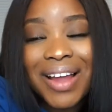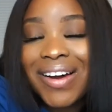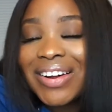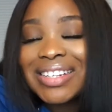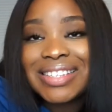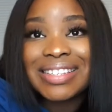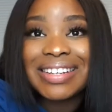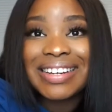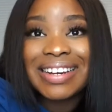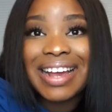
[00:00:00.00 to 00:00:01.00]

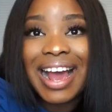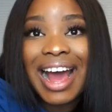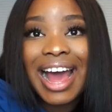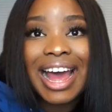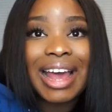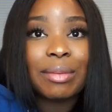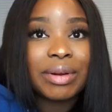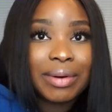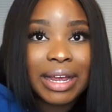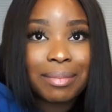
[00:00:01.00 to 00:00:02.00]
honestly, I
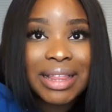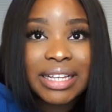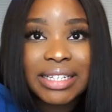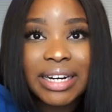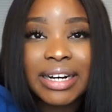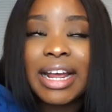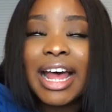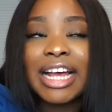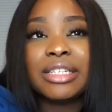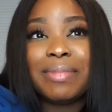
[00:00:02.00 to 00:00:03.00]
would recommend this hair,
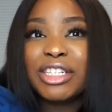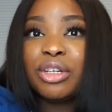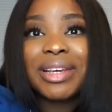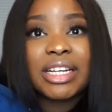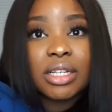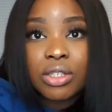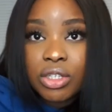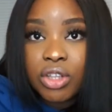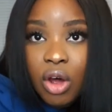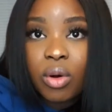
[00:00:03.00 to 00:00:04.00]
especially because it's
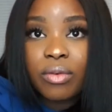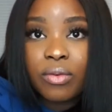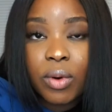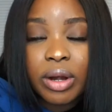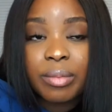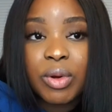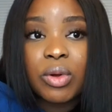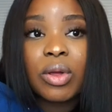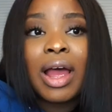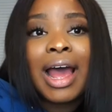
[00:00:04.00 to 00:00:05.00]
so
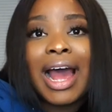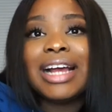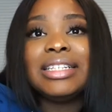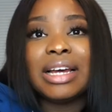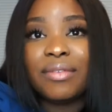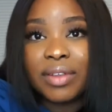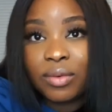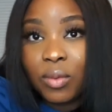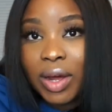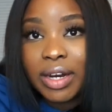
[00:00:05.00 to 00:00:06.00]
affordable. I
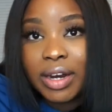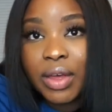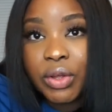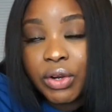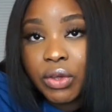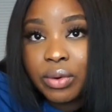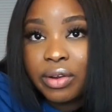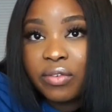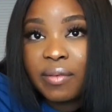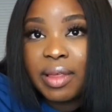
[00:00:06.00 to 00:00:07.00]
definitely want another
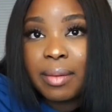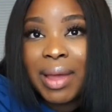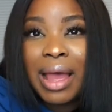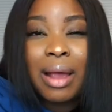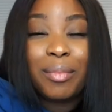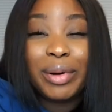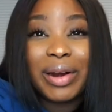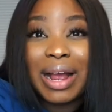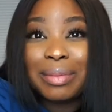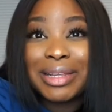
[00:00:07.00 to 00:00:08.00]
unit from them,
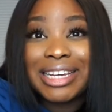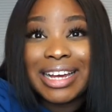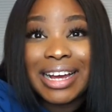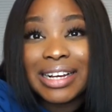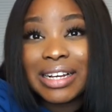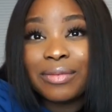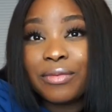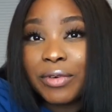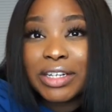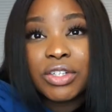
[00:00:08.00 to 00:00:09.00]
probably a
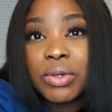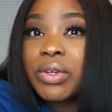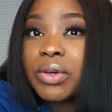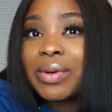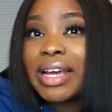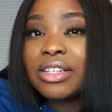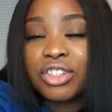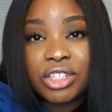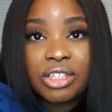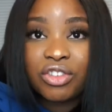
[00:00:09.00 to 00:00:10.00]
frontal unit,
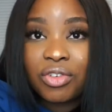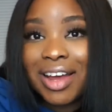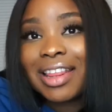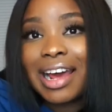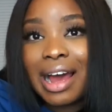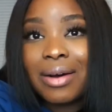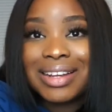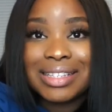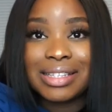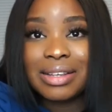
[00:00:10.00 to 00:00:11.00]
just to try that out
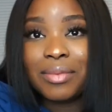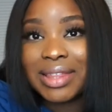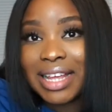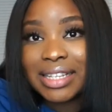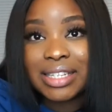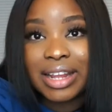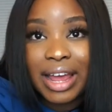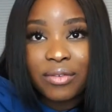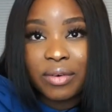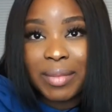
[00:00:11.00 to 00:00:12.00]
and see what that's
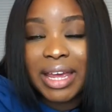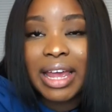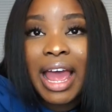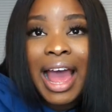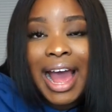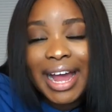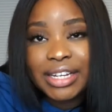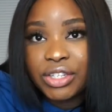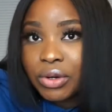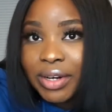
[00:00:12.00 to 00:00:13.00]
like for me. I
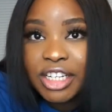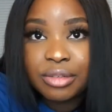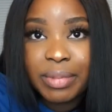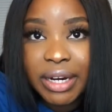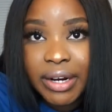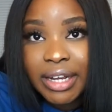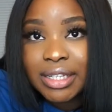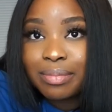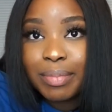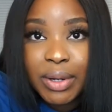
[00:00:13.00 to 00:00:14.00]
don't
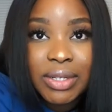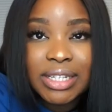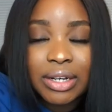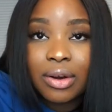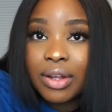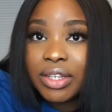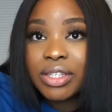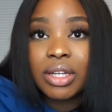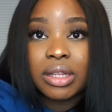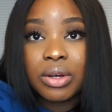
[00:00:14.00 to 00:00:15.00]
experience balding on
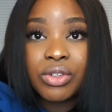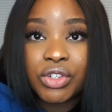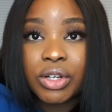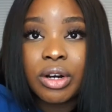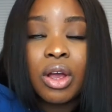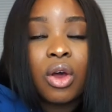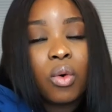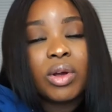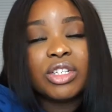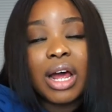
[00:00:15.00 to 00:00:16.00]
this closure,
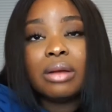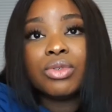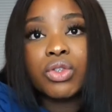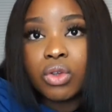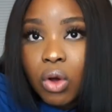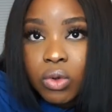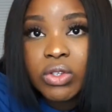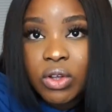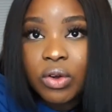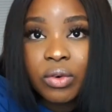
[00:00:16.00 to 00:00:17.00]
which I'm so
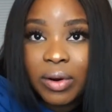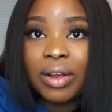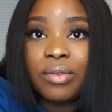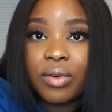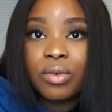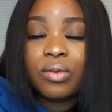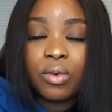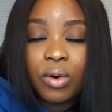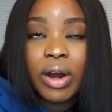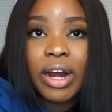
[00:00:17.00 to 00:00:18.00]
so grateful
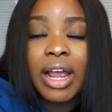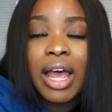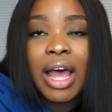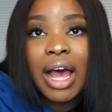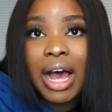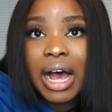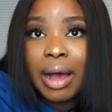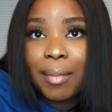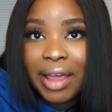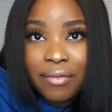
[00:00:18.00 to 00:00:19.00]
for.
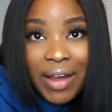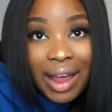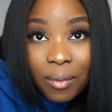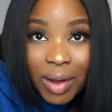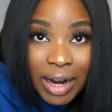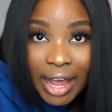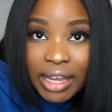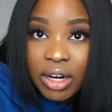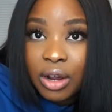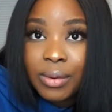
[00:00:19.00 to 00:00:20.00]
Um, if I want, I
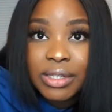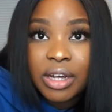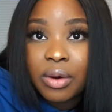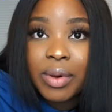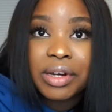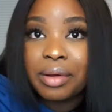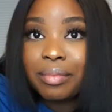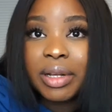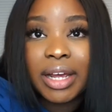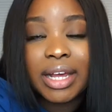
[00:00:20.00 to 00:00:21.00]
could always go in
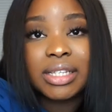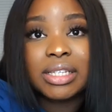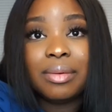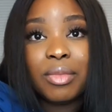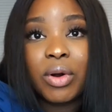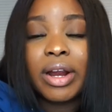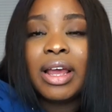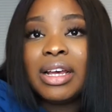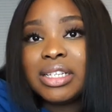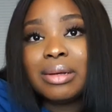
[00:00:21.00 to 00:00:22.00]
and pluck it some more.
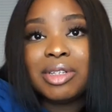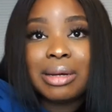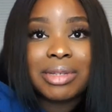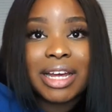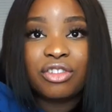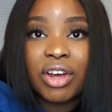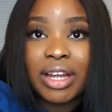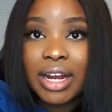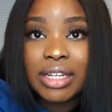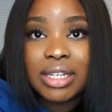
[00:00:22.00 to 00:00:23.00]
Sometimes I
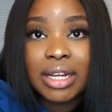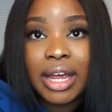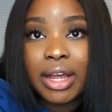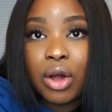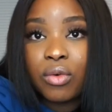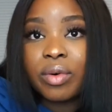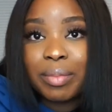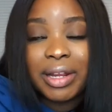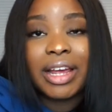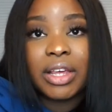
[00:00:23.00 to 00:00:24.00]
try not to like over
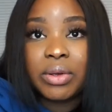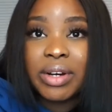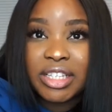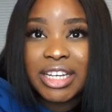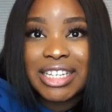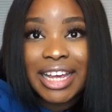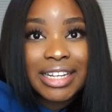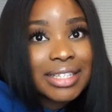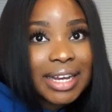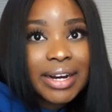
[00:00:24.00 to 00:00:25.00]
pluck units because I
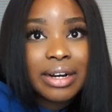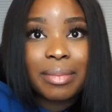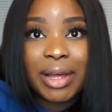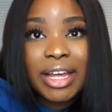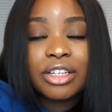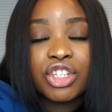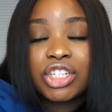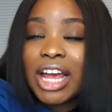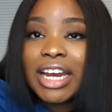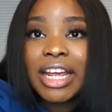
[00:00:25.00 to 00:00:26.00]
get scared about it
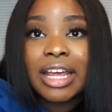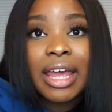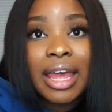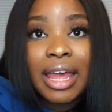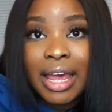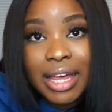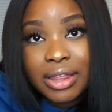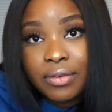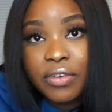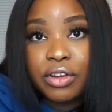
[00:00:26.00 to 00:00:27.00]
shedding
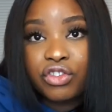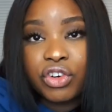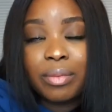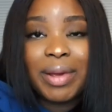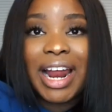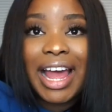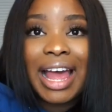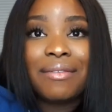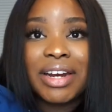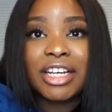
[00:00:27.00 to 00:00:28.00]
in the future, but I
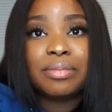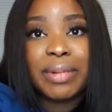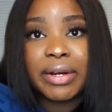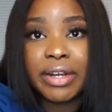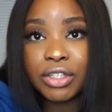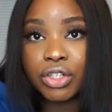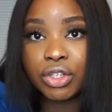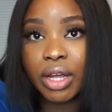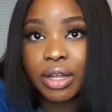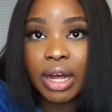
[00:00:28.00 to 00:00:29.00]
haven't
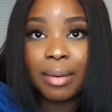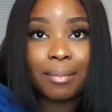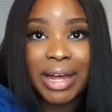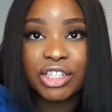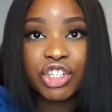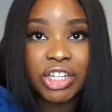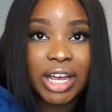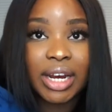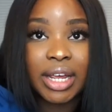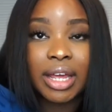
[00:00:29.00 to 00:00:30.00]
experienced um, much
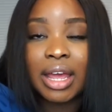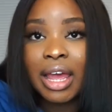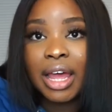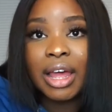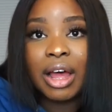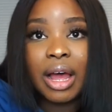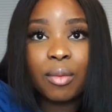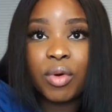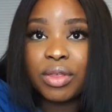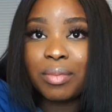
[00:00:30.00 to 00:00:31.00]
shedding
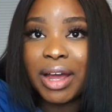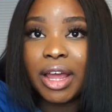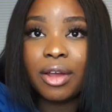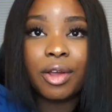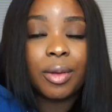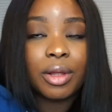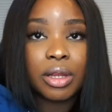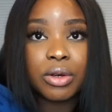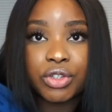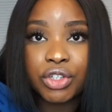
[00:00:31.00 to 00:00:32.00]
um, with my
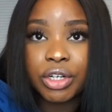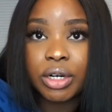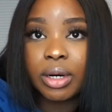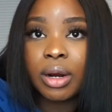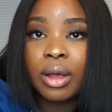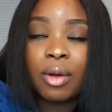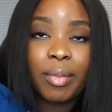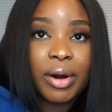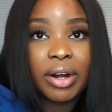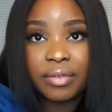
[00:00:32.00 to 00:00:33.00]
closure
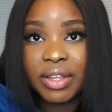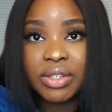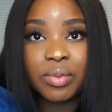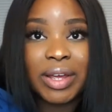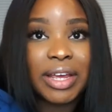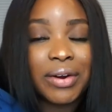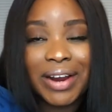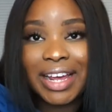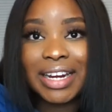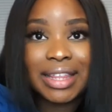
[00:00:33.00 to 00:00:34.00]
part of this wig or
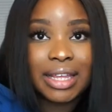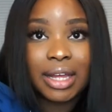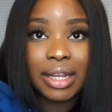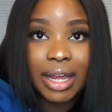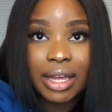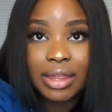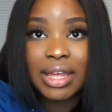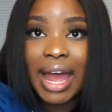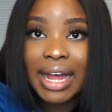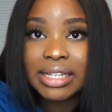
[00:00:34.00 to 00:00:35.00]
anything like
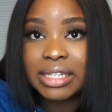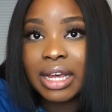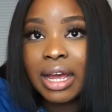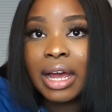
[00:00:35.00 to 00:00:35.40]
that.